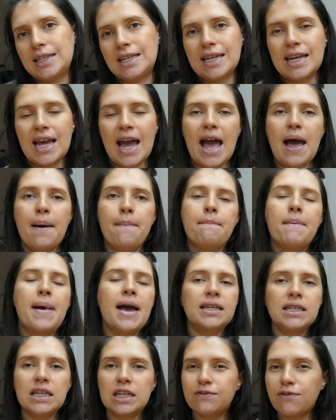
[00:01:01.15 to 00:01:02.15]
to get a
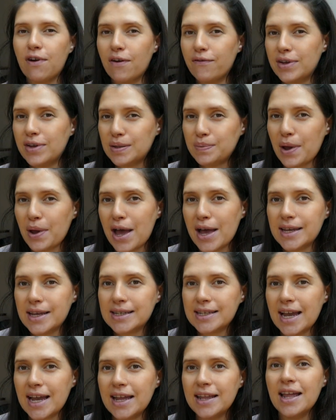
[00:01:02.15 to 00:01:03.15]
message from it
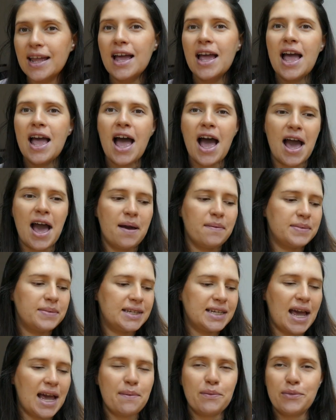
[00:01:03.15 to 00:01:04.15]
to get